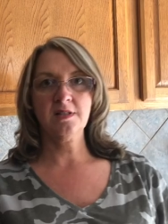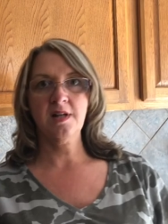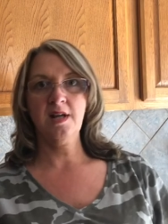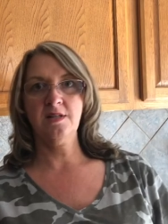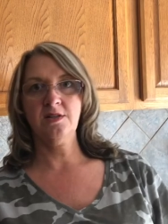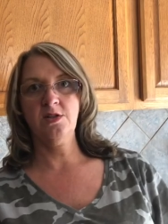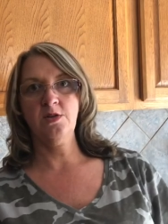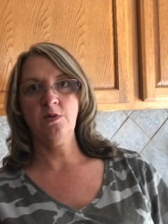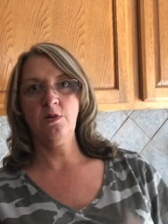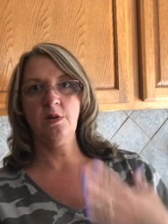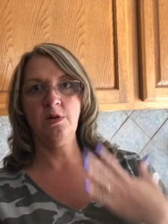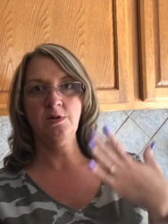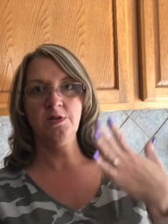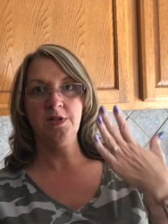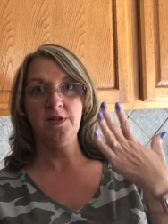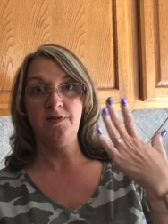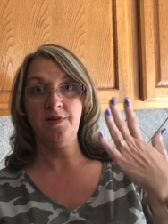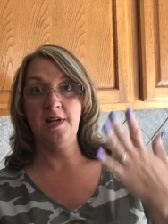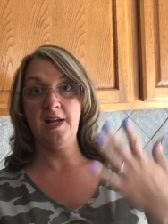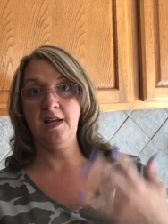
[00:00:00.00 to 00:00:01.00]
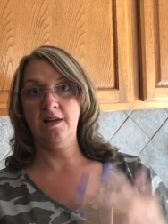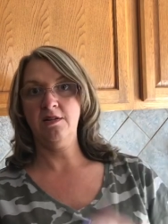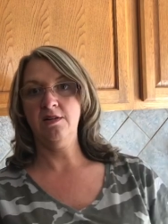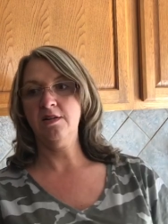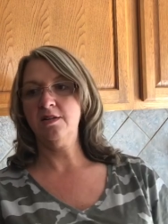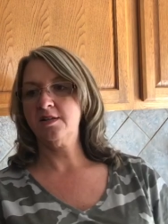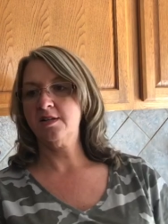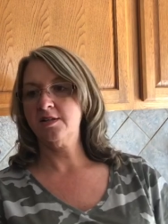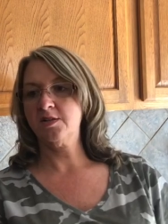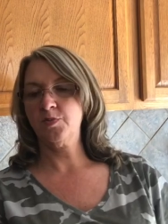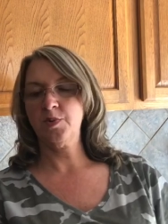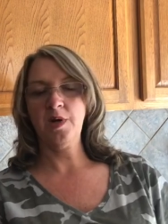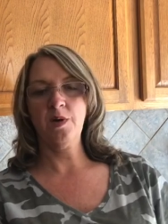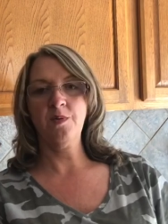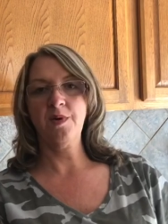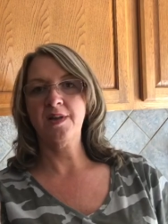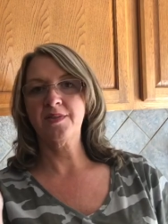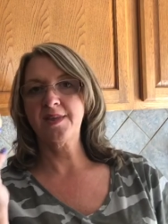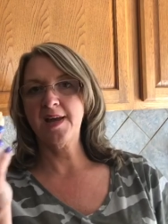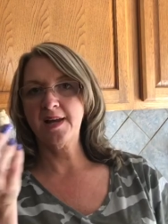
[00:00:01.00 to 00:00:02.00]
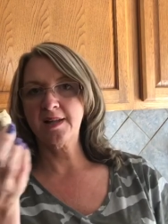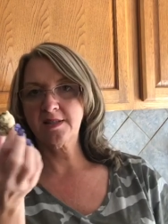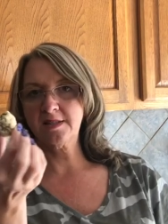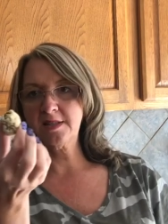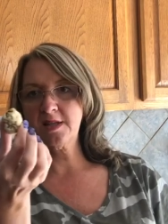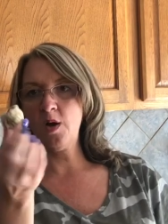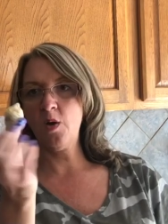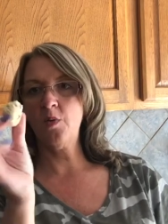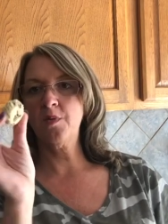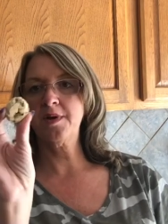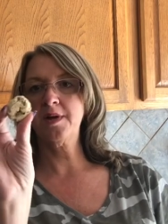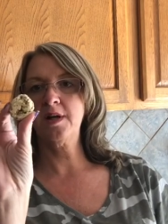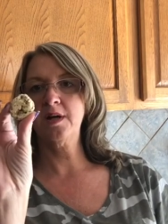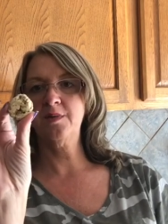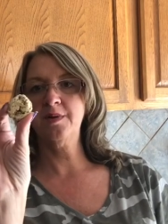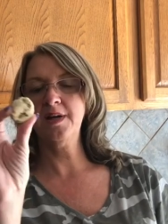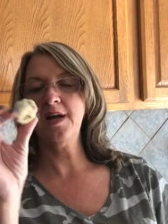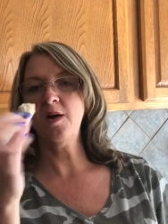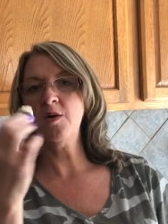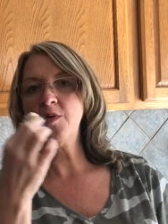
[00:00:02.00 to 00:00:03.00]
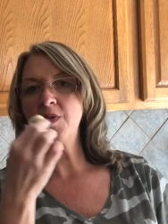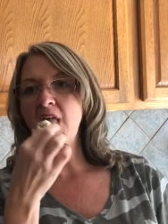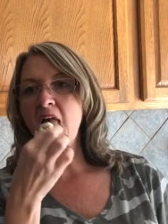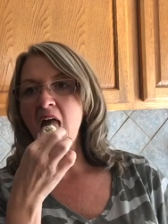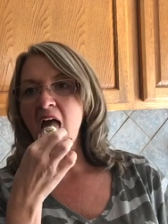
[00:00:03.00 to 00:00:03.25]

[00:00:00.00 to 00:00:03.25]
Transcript: not too close of an angle because we don't want that. So here we go.